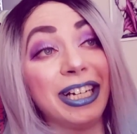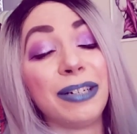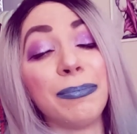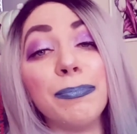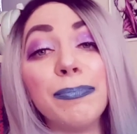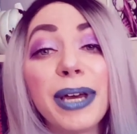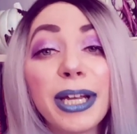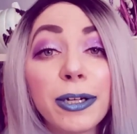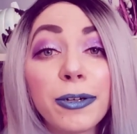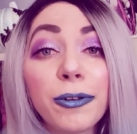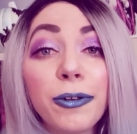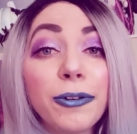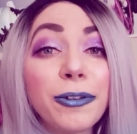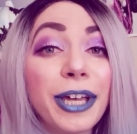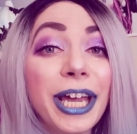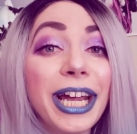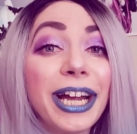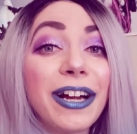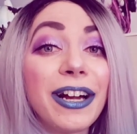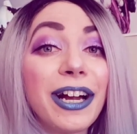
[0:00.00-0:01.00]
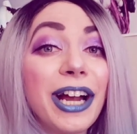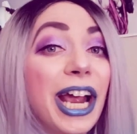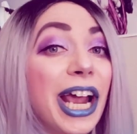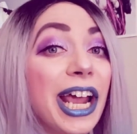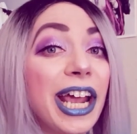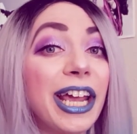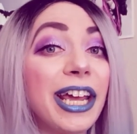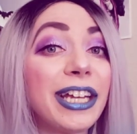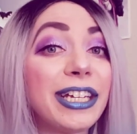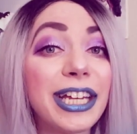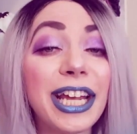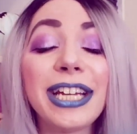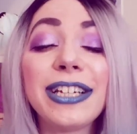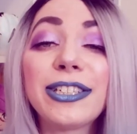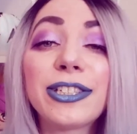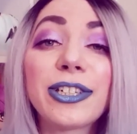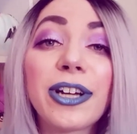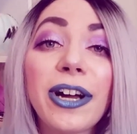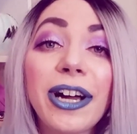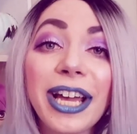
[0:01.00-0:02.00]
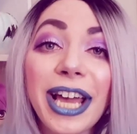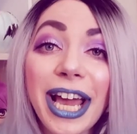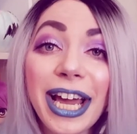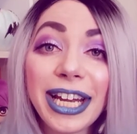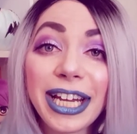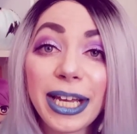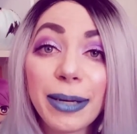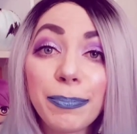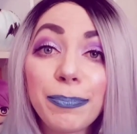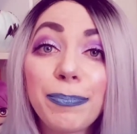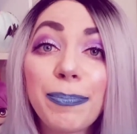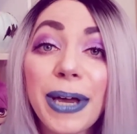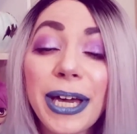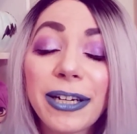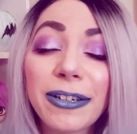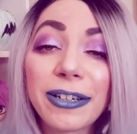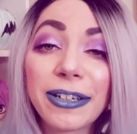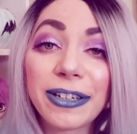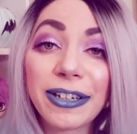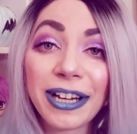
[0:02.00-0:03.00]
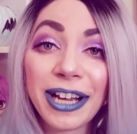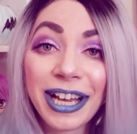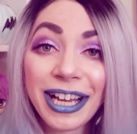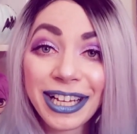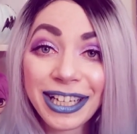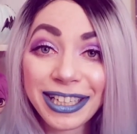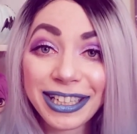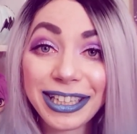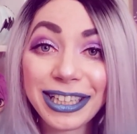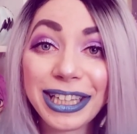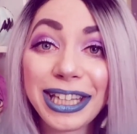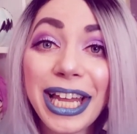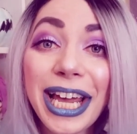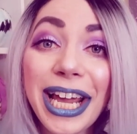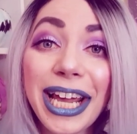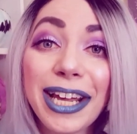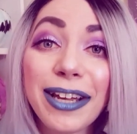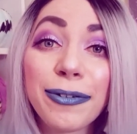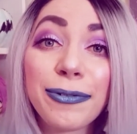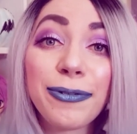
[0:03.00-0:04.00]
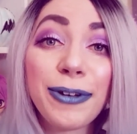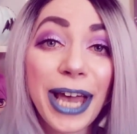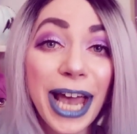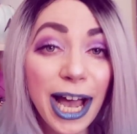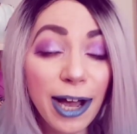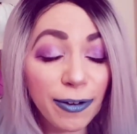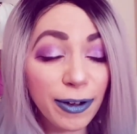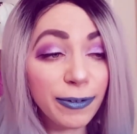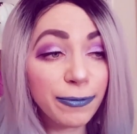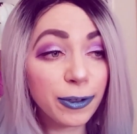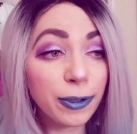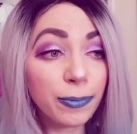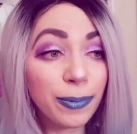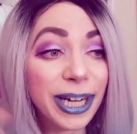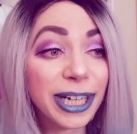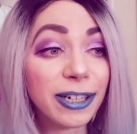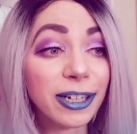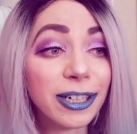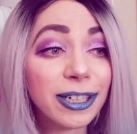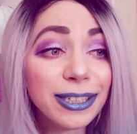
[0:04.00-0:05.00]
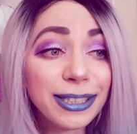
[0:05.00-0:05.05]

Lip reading: medical care and a shot at a better life. However, when her